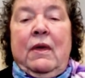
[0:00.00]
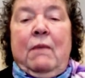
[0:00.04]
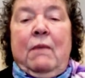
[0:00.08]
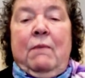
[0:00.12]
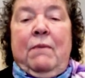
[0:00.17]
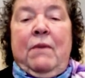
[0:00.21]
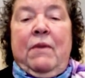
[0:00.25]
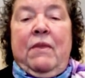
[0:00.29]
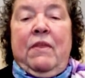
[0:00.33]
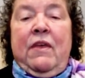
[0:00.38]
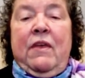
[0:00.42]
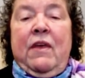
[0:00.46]

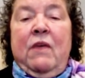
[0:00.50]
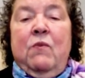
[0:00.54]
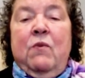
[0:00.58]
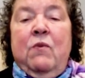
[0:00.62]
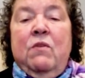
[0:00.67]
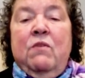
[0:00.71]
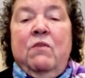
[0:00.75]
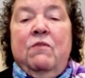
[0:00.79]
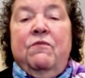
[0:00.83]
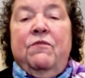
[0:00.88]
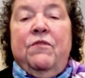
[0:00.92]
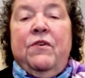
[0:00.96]
But then
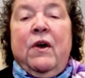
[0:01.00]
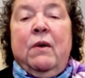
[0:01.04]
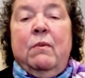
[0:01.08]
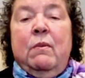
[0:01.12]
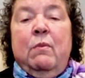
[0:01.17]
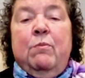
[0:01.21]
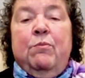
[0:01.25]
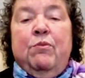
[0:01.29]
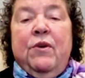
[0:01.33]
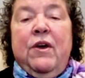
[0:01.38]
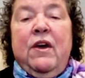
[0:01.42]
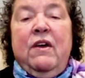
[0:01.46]
when the
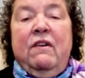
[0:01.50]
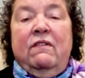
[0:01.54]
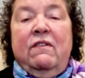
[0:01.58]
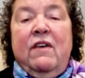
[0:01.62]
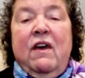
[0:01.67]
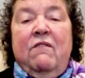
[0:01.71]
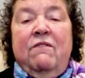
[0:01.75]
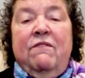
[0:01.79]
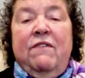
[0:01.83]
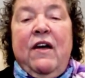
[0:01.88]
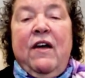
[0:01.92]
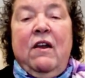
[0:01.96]
farmer breaks
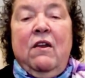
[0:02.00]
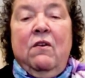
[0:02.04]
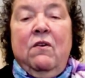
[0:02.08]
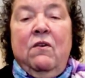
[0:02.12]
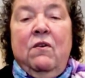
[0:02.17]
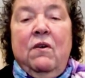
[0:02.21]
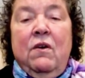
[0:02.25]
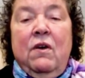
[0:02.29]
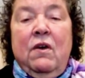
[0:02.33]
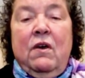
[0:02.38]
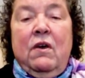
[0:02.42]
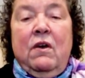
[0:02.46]
that
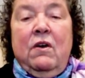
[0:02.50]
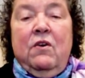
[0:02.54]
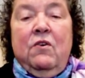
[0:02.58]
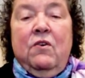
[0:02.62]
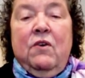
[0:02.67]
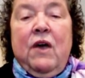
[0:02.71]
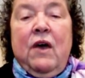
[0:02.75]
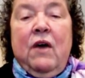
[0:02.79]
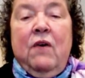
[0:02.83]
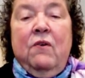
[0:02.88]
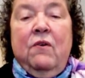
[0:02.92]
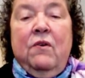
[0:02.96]
fallow
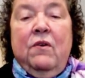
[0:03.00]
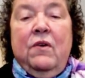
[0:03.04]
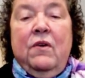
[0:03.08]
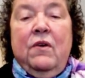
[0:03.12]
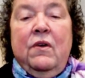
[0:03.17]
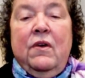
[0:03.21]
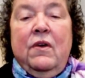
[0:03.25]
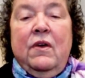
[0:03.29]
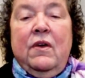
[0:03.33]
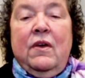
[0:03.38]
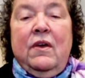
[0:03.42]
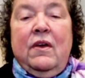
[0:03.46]
ground,
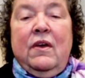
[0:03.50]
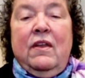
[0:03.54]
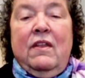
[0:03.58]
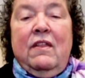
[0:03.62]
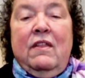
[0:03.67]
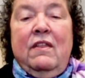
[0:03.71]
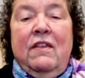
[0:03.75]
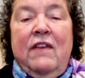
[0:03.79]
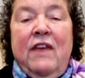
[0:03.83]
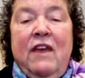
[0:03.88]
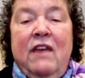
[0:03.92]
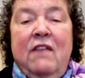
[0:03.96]

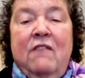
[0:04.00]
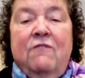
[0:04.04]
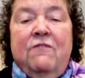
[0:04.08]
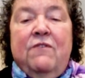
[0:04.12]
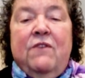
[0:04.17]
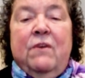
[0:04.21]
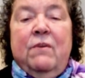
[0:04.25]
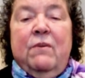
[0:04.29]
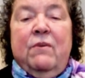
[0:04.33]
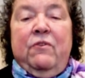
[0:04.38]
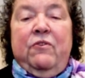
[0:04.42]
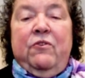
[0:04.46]
then the
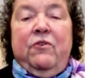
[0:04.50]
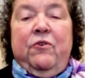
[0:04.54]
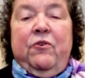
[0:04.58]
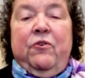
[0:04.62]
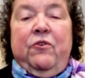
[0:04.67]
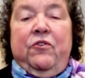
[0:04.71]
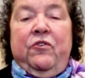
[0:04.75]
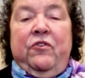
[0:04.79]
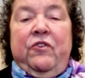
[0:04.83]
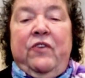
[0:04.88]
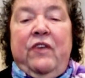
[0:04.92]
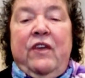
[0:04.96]
farmer
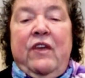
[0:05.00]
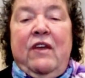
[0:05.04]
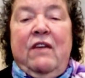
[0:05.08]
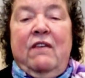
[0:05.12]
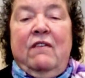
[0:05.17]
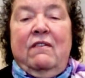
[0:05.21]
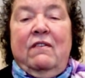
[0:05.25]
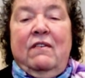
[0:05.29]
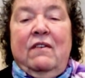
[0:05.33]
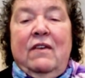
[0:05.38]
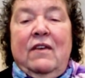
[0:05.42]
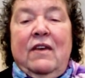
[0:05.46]
sows
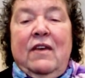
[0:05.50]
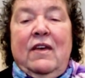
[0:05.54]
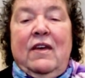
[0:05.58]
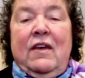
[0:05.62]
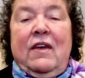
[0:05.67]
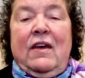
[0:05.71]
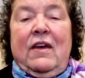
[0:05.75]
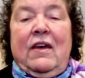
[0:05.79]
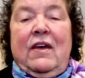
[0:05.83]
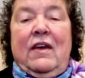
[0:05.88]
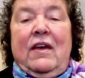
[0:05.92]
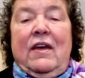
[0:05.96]
seeds
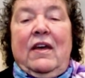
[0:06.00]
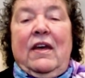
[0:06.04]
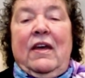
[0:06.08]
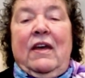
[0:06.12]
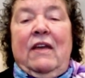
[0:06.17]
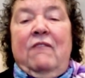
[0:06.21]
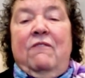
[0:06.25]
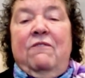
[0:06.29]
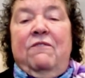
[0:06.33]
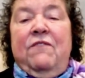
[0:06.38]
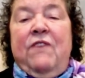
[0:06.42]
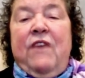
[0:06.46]

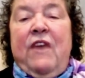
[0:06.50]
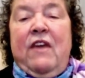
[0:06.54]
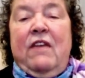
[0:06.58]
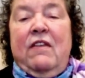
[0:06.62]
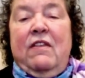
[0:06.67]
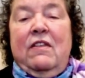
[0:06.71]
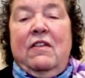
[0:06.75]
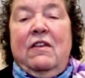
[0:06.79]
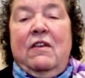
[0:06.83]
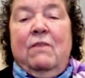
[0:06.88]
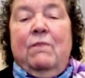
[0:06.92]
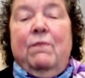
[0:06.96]
in
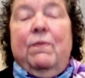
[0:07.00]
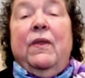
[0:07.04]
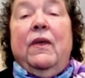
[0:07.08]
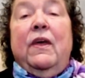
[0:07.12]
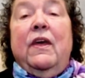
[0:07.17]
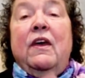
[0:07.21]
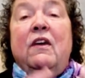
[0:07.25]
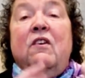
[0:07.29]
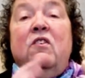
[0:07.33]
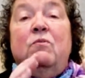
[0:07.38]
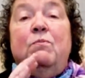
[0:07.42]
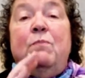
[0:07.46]
faith
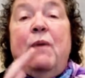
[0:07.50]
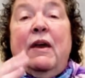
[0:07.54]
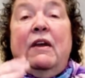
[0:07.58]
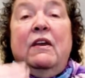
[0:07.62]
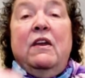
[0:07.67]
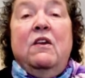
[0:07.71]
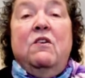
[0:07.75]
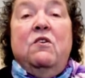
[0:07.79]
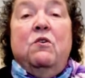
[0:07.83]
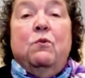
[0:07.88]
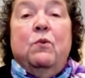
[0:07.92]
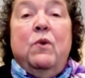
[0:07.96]

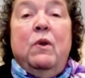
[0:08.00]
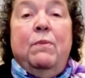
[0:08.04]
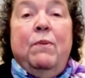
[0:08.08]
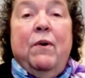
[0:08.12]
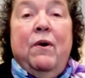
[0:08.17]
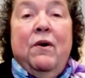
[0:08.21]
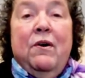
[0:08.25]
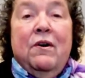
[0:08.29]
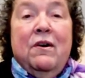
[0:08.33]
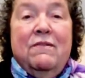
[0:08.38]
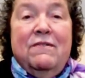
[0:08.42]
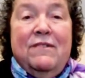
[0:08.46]
expecting to reap a
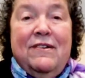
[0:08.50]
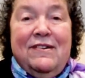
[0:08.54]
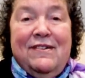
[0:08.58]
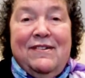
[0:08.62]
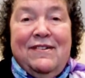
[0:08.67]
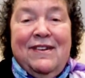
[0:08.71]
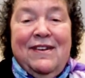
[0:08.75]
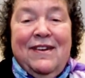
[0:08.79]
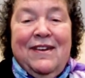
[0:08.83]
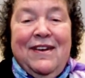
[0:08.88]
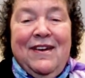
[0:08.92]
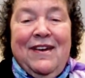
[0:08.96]

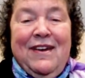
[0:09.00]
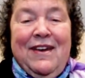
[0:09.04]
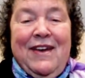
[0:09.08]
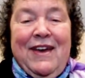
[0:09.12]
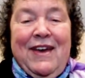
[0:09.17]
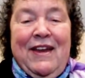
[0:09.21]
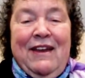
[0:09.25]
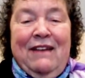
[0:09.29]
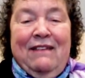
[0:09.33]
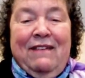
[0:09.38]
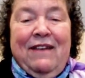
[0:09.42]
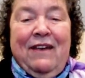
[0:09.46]
harvest.
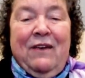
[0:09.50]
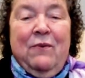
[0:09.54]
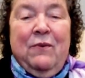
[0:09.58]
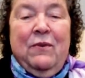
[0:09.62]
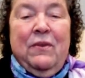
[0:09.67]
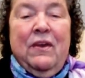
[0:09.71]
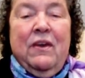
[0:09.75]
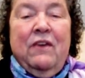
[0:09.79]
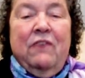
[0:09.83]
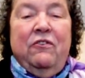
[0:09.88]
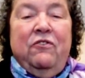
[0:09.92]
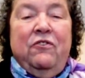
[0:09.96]
And it's like
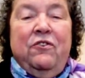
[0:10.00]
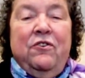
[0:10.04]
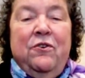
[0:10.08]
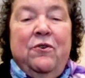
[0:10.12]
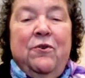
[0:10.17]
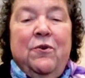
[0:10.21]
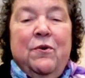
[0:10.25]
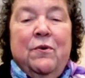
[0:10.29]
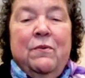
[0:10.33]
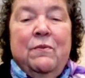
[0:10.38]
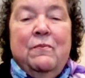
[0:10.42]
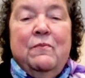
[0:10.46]
with us
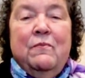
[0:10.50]
too.